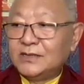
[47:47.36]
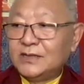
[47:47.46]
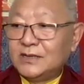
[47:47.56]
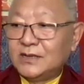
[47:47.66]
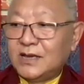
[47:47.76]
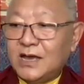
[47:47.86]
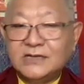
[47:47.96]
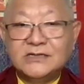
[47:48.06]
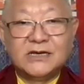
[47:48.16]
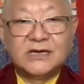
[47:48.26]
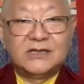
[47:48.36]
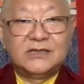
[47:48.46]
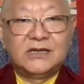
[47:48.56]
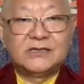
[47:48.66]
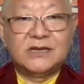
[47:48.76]
the
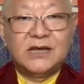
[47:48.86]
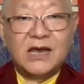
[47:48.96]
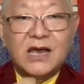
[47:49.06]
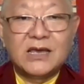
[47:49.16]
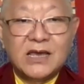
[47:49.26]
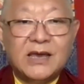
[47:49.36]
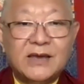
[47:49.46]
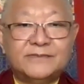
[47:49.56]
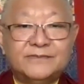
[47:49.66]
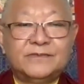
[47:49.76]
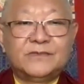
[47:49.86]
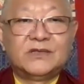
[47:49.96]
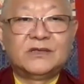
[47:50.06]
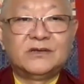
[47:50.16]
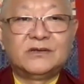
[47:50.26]
idea that I am,
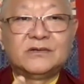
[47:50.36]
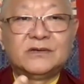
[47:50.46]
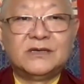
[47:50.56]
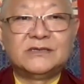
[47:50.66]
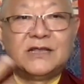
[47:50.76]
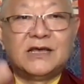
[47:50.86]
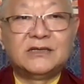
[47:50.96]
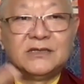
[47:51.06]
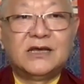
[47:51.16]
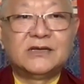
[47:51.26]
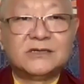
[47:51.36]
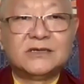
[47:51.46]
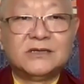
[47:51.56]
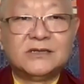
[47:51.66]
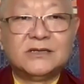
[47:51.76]
is like that,
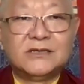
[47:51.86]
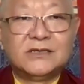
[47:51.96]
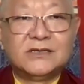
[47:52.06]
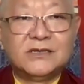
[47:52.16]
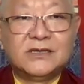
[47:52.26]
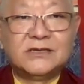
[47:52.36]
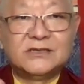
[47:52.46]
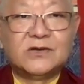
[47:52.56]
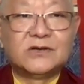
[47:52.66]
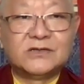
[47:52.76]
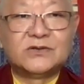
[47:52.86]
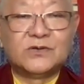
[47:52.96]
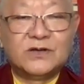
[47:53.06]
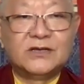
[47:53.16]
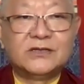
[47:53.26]
is not
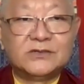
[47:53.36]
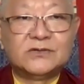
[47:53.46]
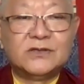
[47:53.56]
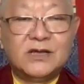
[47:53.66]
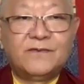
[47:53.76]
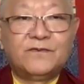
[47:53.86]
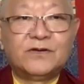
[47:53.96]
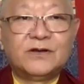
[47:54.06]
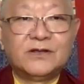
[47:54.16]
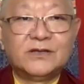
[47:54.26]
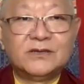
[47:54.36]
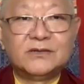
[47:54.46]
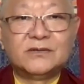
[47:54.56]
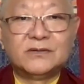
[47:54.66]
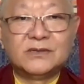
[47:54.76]
so real. So therefore,
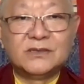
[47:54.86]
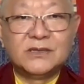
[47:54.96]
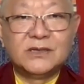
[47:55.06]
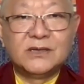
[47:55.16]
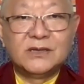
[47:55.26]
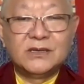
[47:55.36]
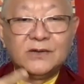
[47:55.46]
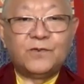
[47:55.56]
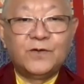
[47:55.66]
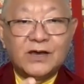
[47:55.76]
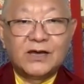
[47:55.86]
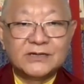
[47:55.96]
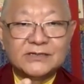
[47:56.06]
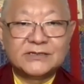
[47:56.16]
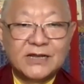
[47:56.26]
if we
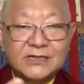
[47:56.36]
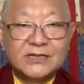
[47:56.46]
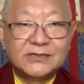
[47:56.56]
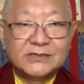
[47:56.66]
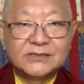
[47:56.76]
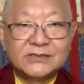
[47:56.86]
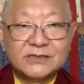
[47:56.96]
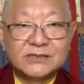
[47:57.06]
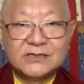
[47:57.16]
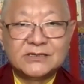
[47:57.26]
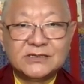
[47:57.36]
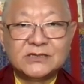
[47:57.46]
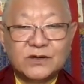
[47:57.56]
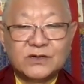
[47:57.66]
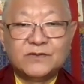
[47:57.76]
understand this
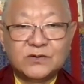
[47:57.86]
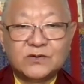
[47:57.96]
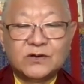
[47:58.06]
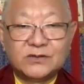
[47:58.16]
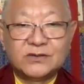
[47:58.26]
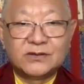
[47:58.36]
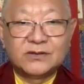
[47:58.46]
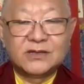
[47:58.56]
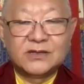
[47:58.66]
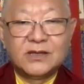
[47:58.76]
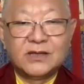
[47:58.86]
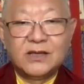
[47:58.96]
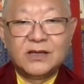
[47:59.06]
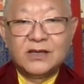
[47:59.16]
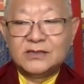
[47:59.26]
is what we call,
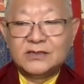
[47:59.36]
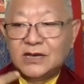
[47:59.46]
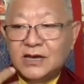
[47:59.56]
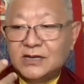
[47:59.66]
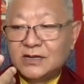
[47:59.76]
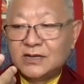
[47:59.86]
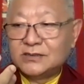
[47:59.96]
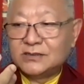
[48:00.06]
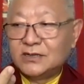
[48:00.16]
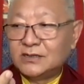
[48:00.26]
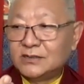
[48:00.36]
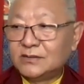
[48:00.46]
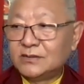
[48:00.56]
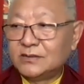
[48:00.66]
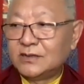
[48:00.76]
the
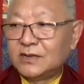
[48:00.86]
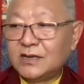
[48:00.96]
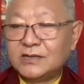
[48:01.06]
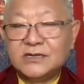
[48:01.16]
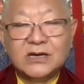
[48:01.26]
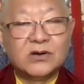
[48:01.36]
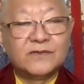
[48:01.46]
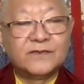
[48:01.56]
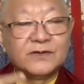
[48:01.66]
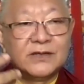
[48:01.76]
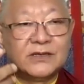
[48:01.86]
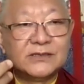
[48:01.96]
idea of